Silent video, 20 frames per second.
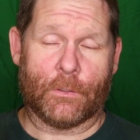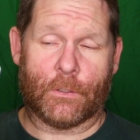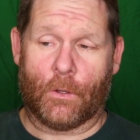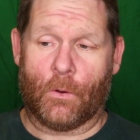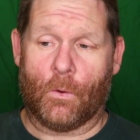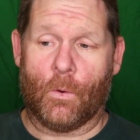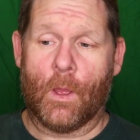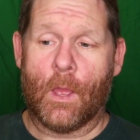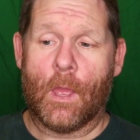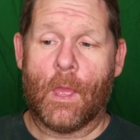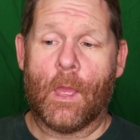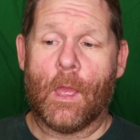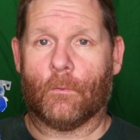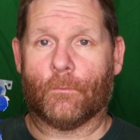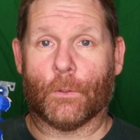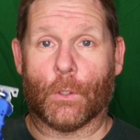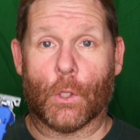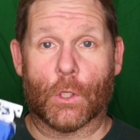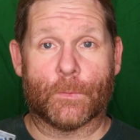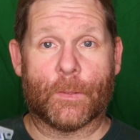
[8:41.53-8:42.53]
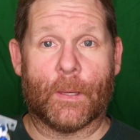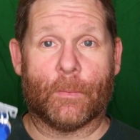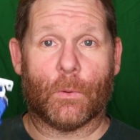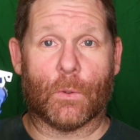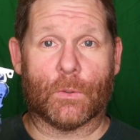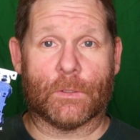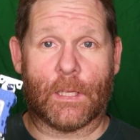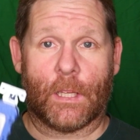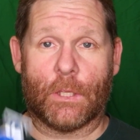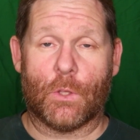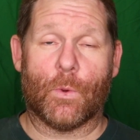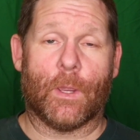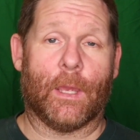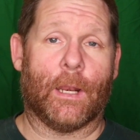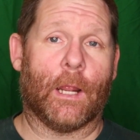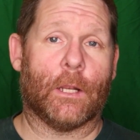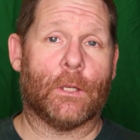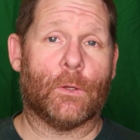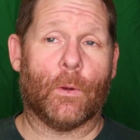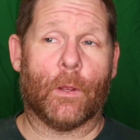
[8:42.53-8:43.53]
So for those people who say you
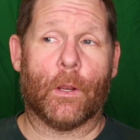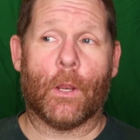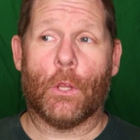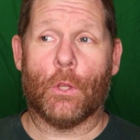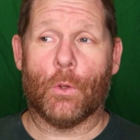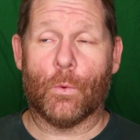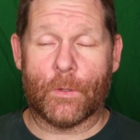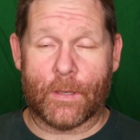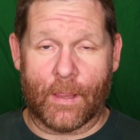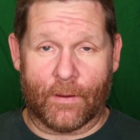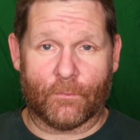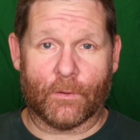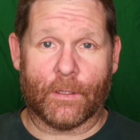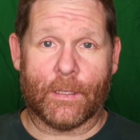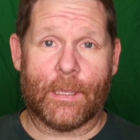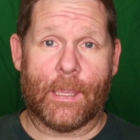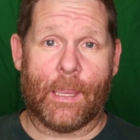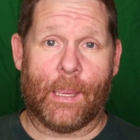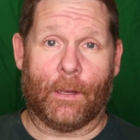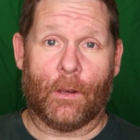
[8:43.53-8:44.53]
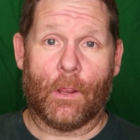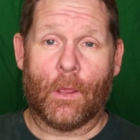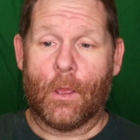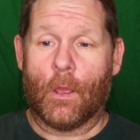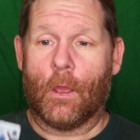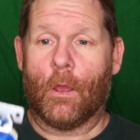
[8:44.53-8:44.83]
cannot do it, you definitely can.